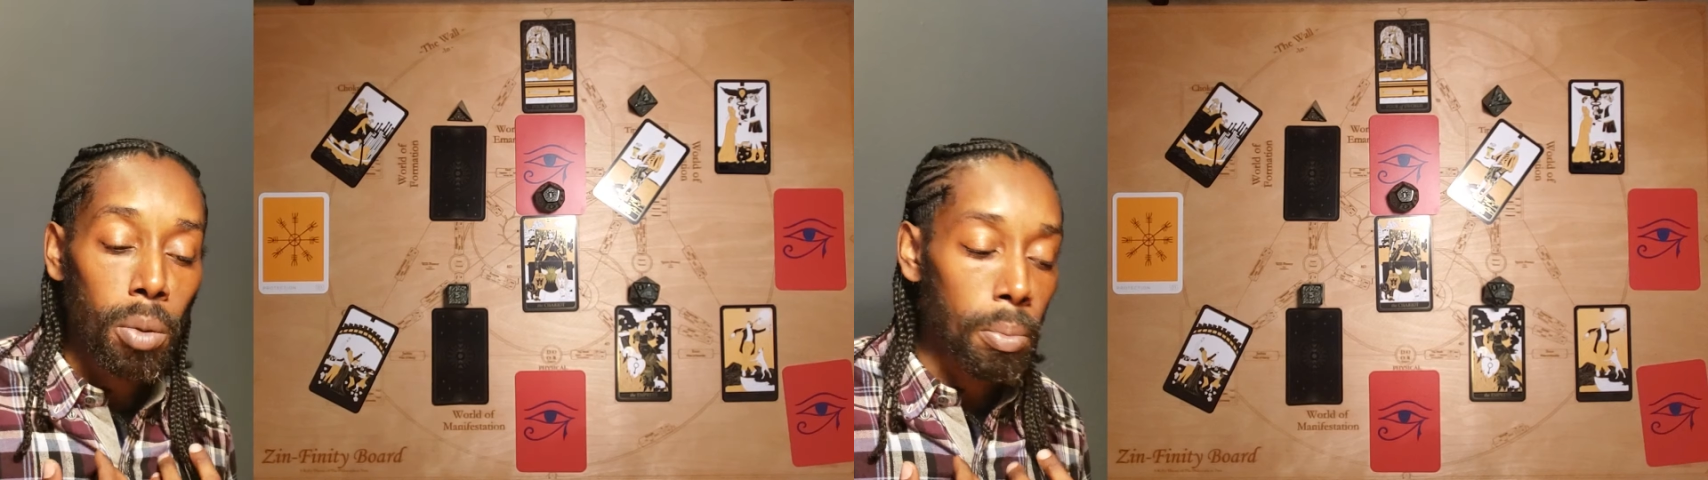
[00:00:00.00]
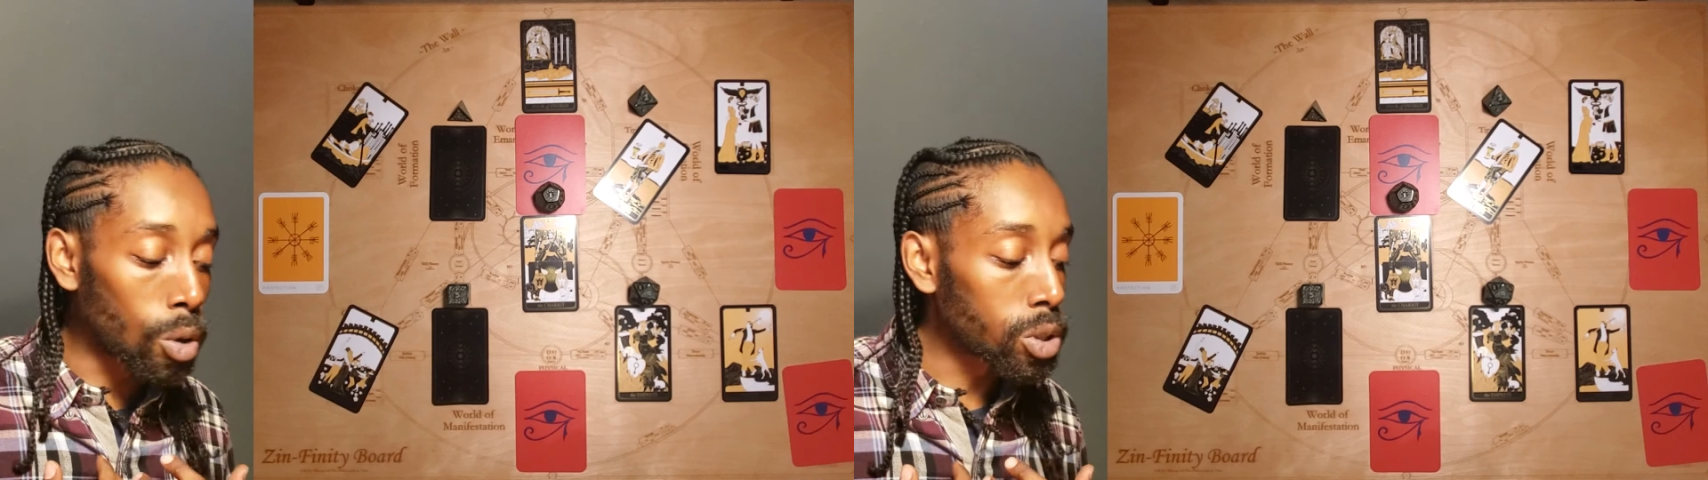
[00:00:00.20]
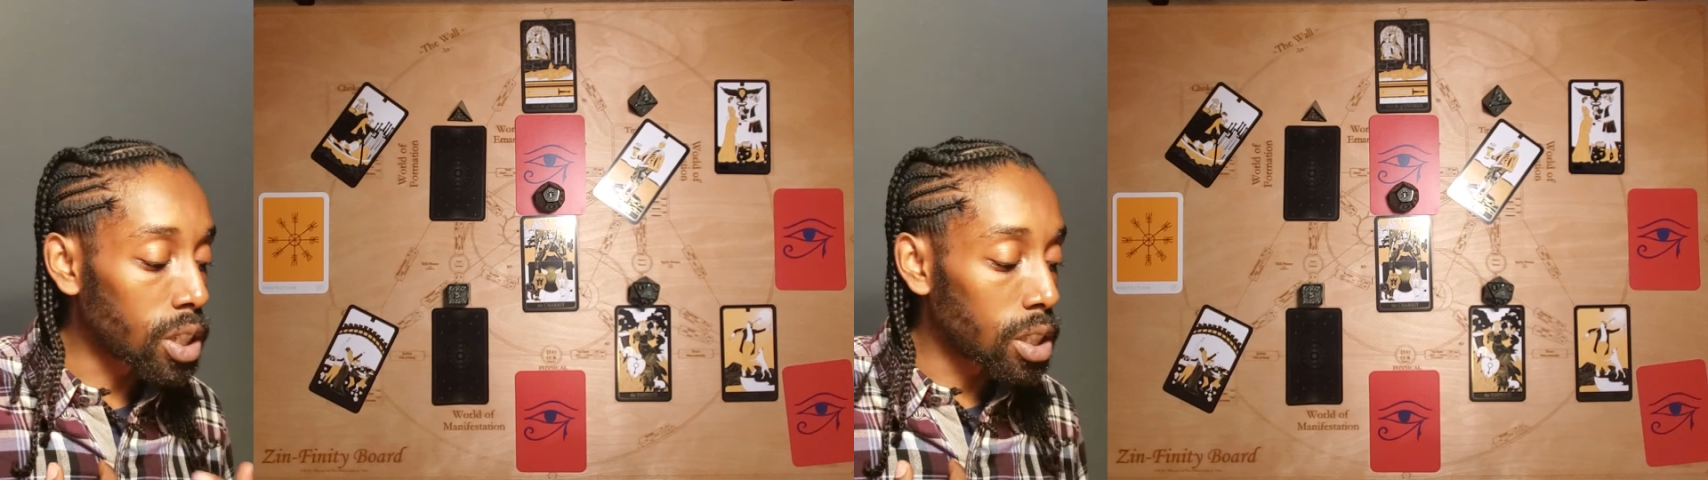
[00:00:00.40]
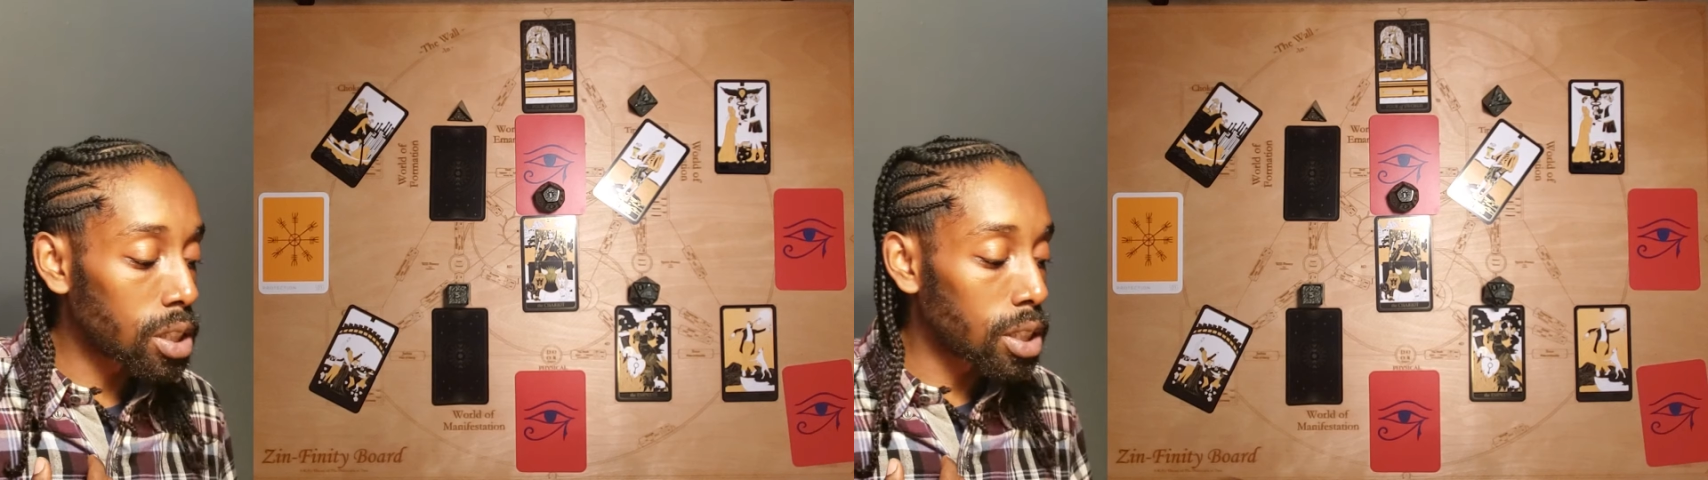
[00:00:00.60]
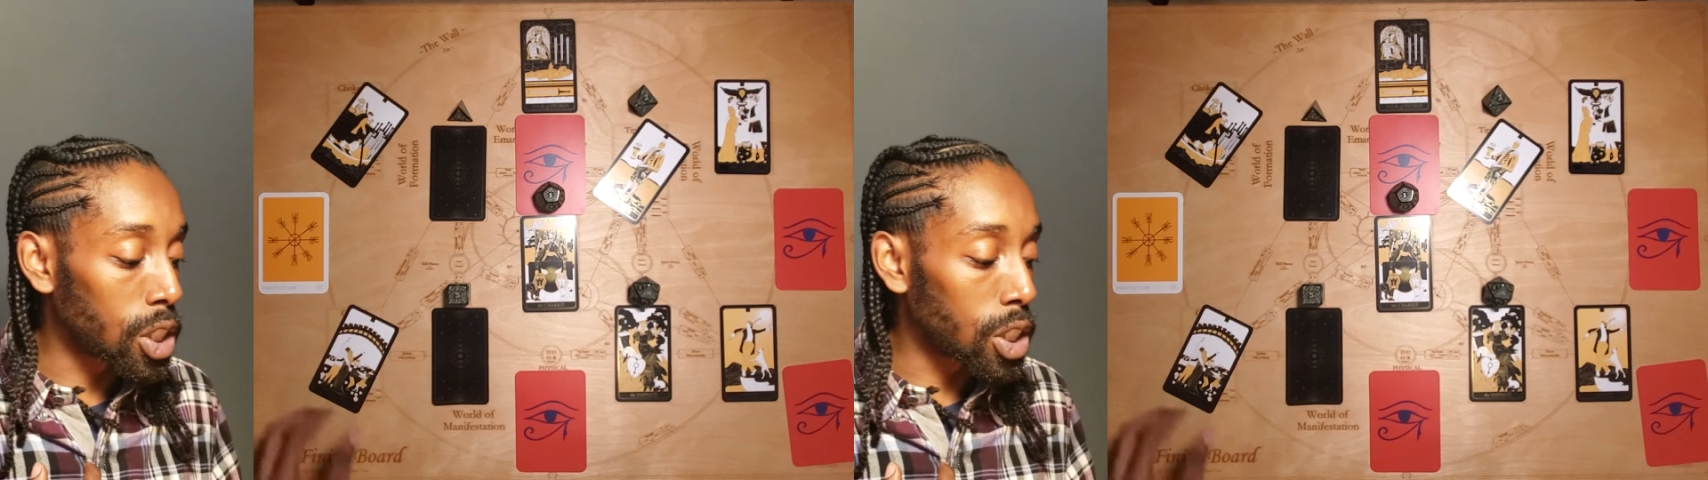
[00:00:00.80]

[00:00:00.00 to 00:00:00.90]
emotions